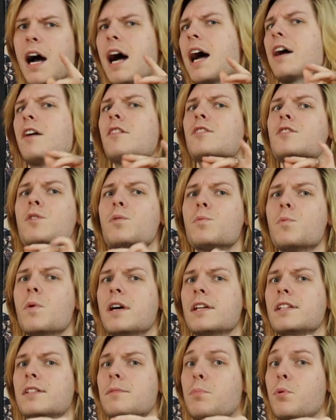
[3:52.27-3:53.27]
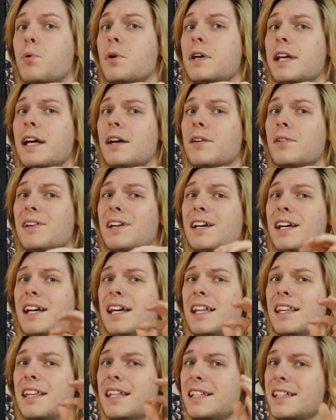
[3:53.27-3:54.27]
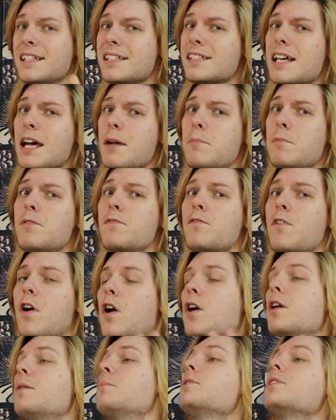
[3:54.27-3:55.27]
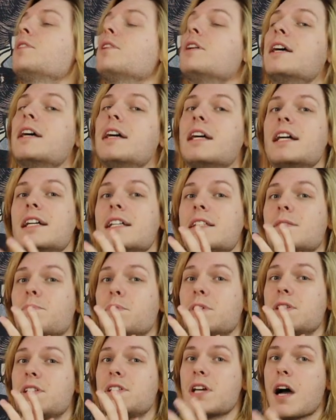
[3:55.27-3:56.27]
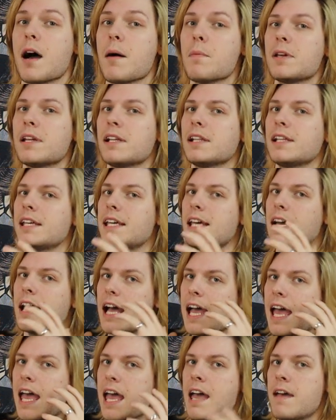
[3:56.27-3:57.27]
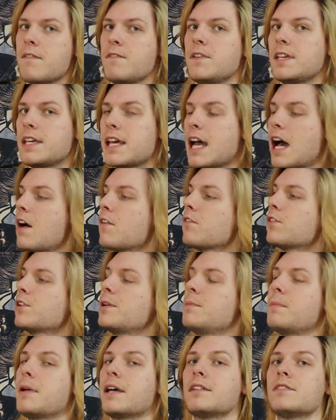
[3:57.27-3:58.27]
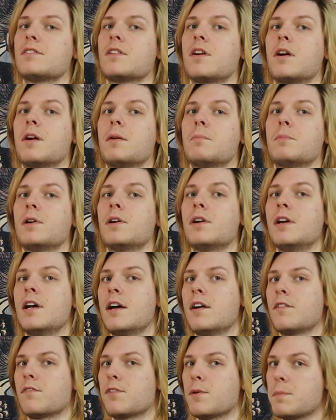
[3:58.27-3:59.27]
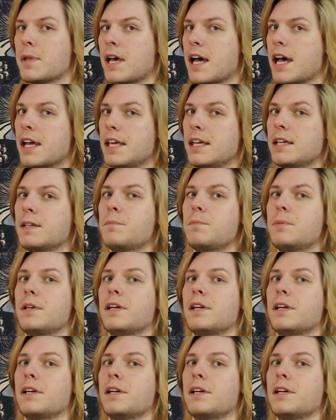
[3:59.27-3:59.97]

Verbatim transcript: I also wanted to point out that this type of armor is predominantly a heavy cavalryman's armor from the Heian